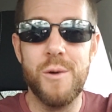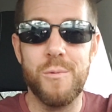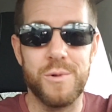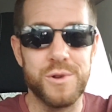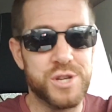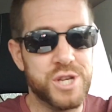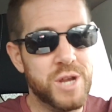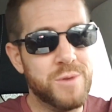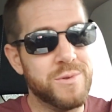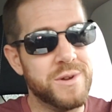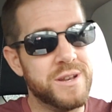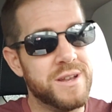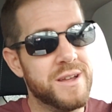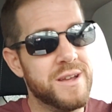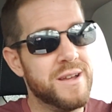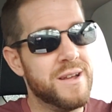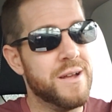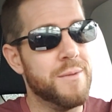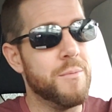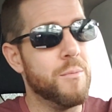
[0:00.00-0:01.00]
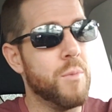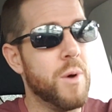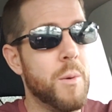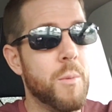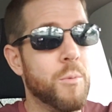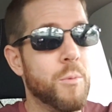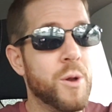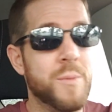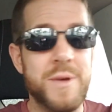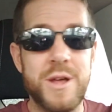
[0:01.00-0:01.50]
Well, she would
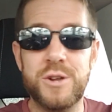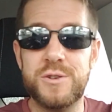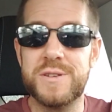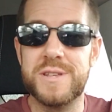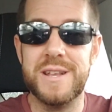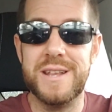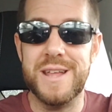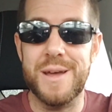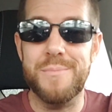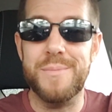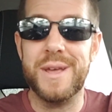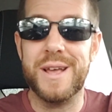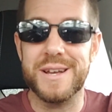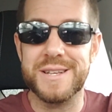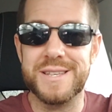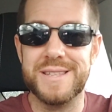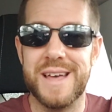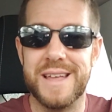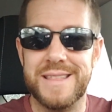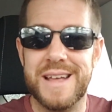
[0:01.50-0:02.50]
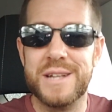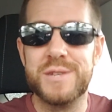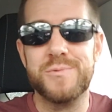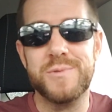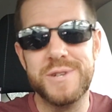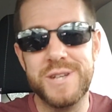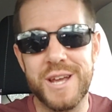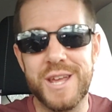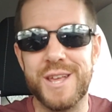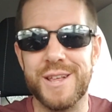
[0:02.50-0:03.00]
wouldn't be interested in him because of that. That's
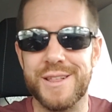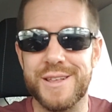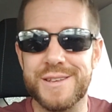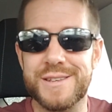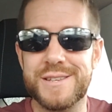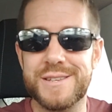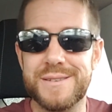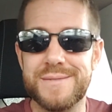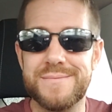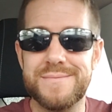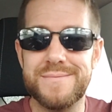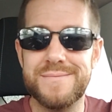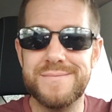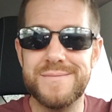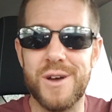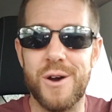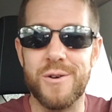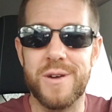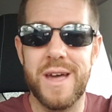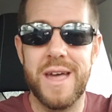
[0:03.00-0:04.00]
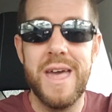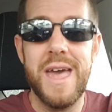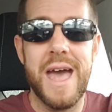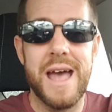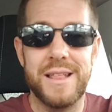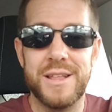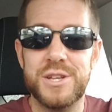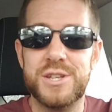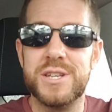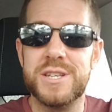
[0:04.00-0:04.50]
ridiculous. Okay,
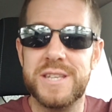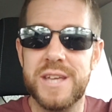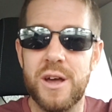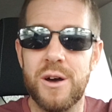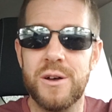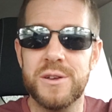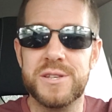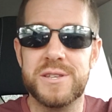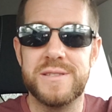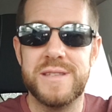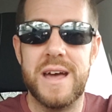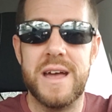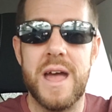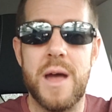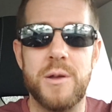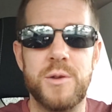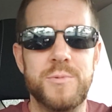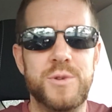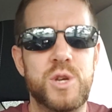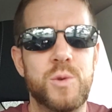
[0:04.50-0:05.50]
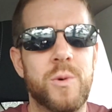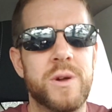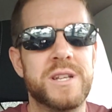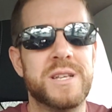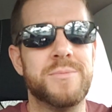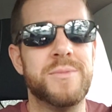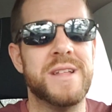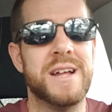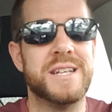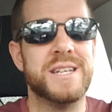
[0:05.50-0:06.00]
and let's just say also that she wants
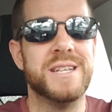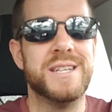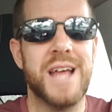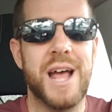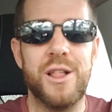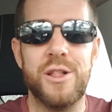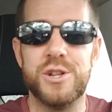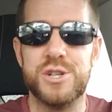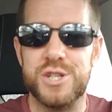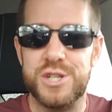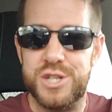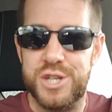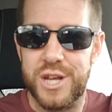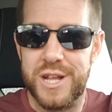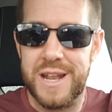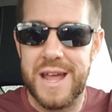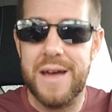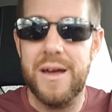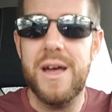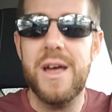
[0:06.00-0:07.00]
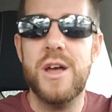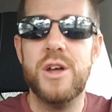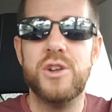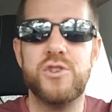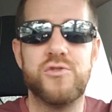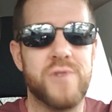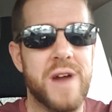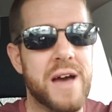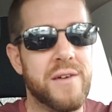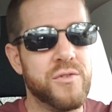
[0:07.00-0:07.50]
someone that's intelligent. She can
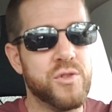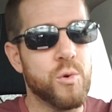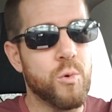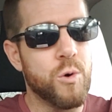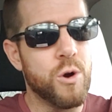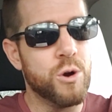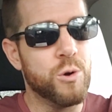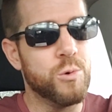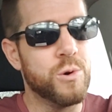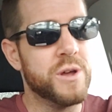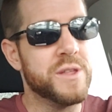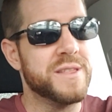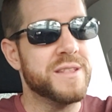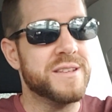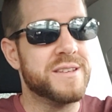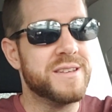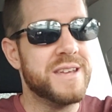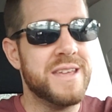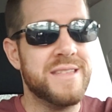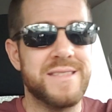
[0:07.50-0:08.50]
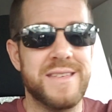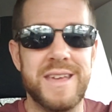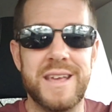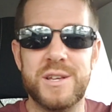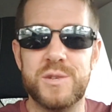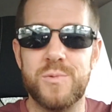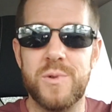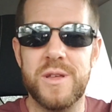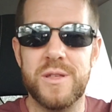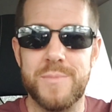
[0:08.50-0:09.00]
travel the world with and see
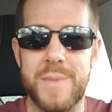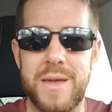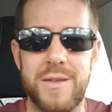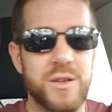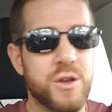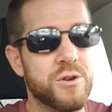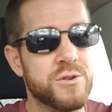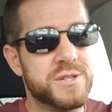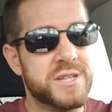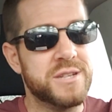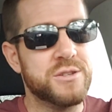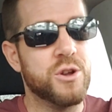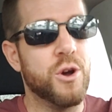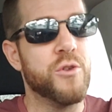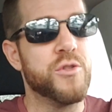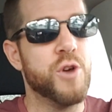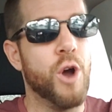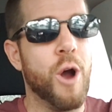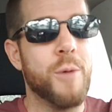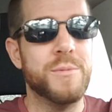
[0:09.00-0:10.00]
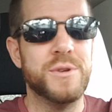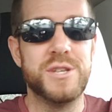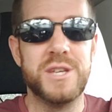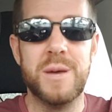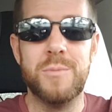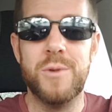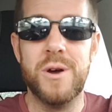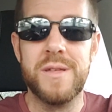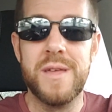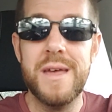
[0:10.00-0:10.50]
things with, maybe go to the art
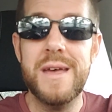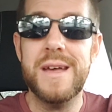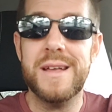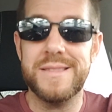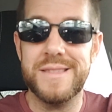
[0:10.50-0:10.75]
museum with.